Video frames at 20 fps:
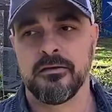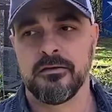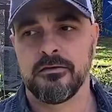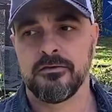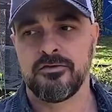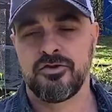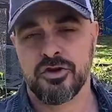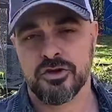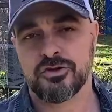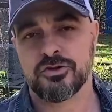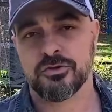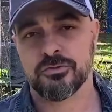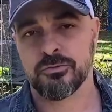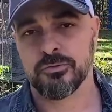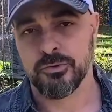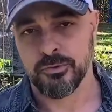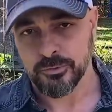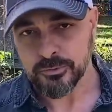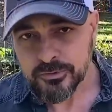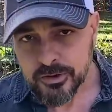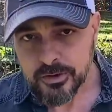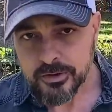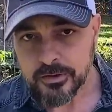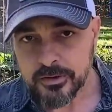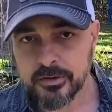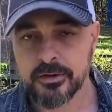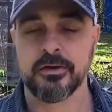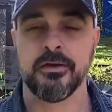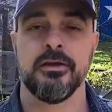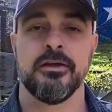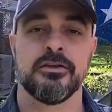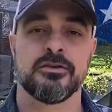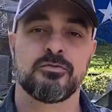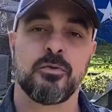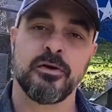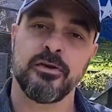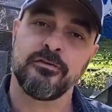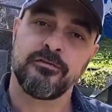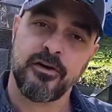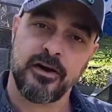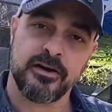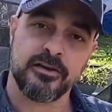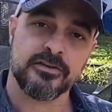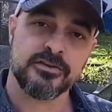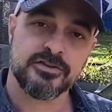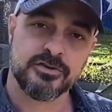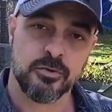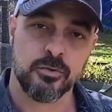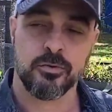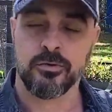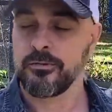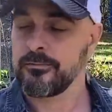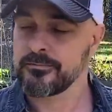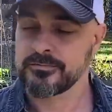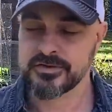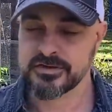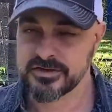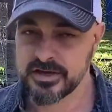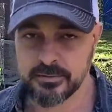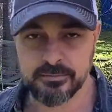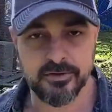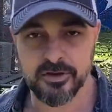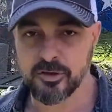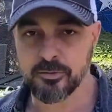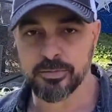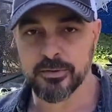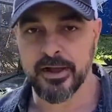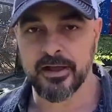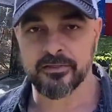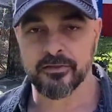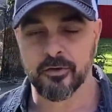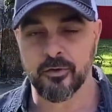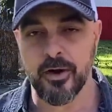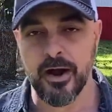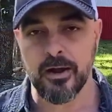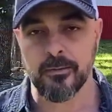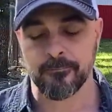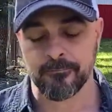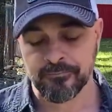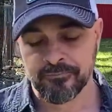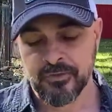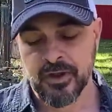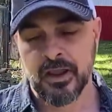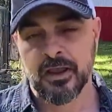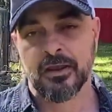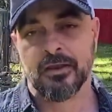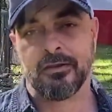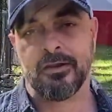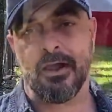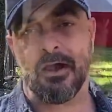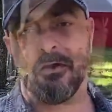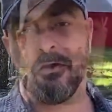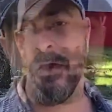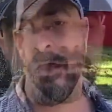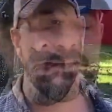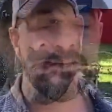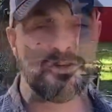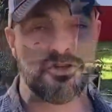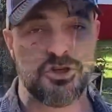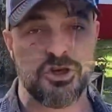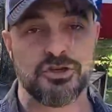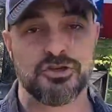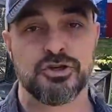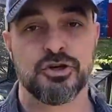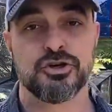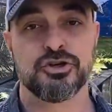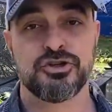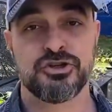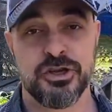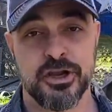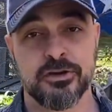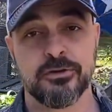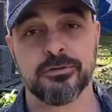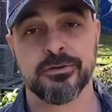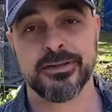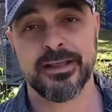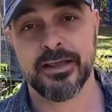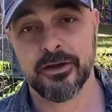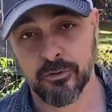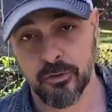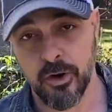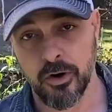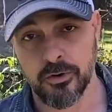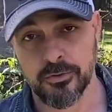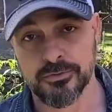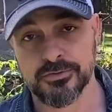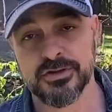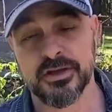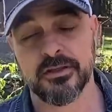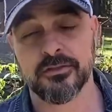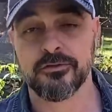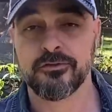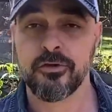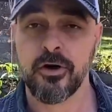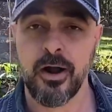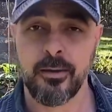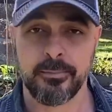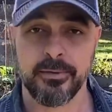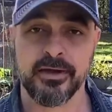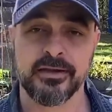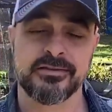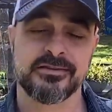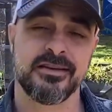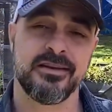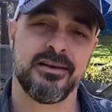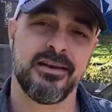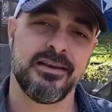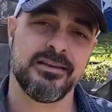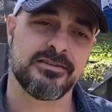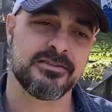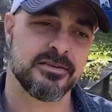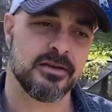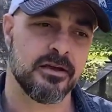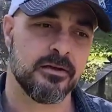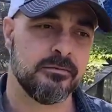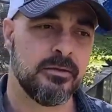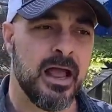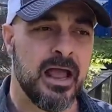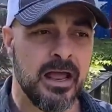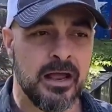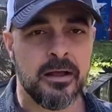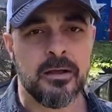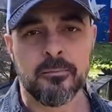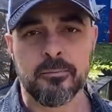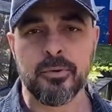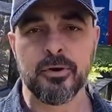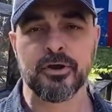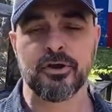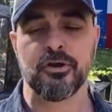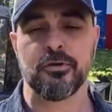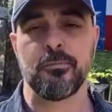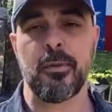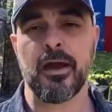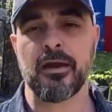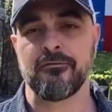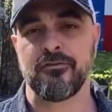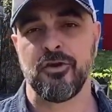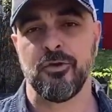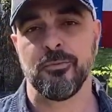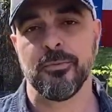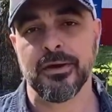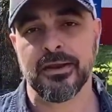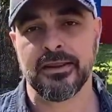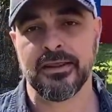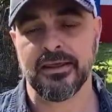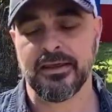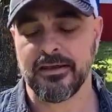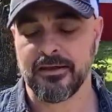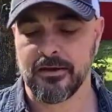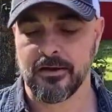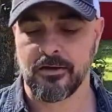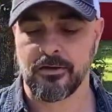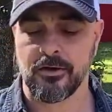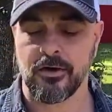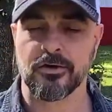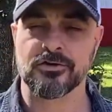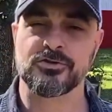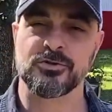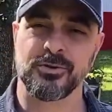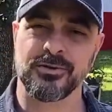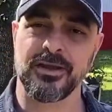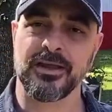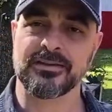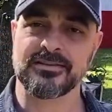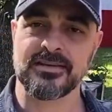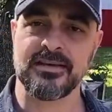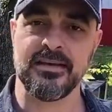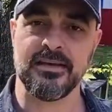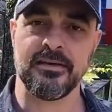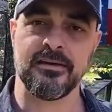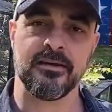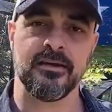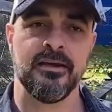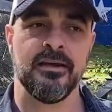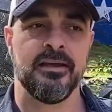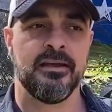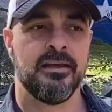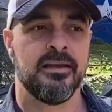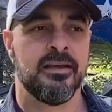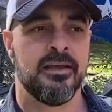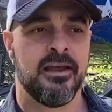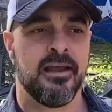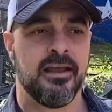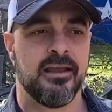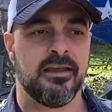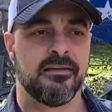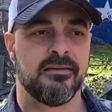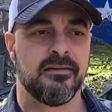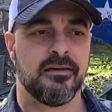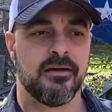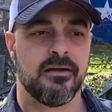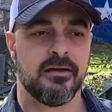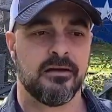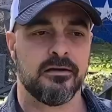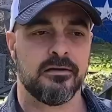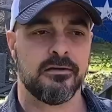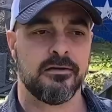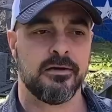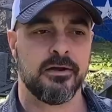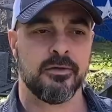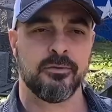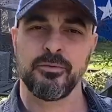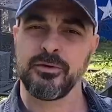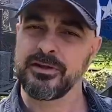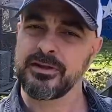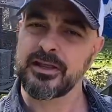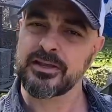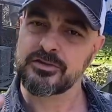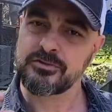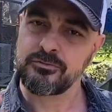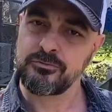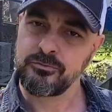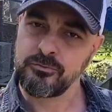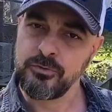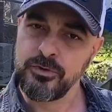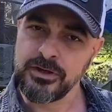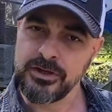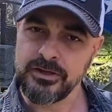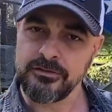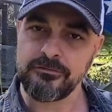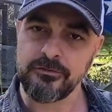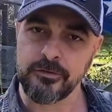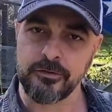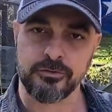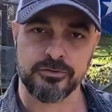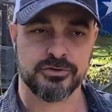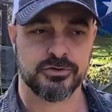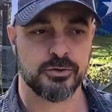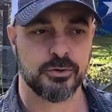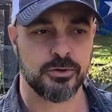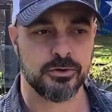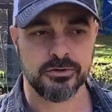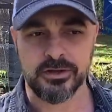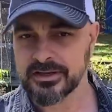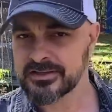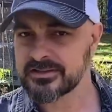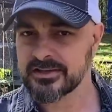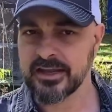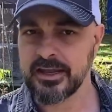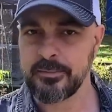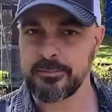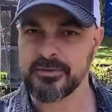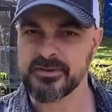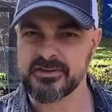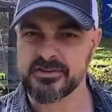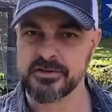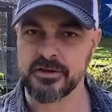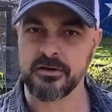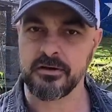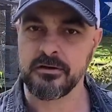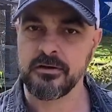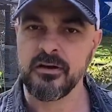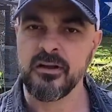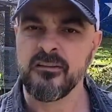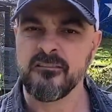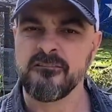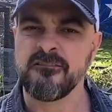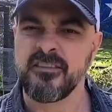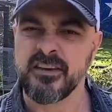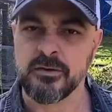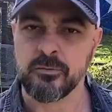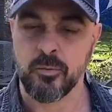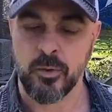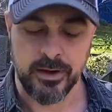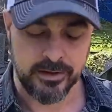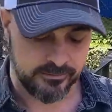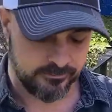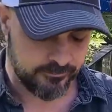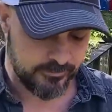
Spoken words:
ginger root is what you find in the store. It's the same thing you plant in the ground. Now, ginger generally grows in the tropics. It needs a pretty good amount of humidity. Also, it likes heat, and it really likes really fertile soil. It likes to keep its feet wet.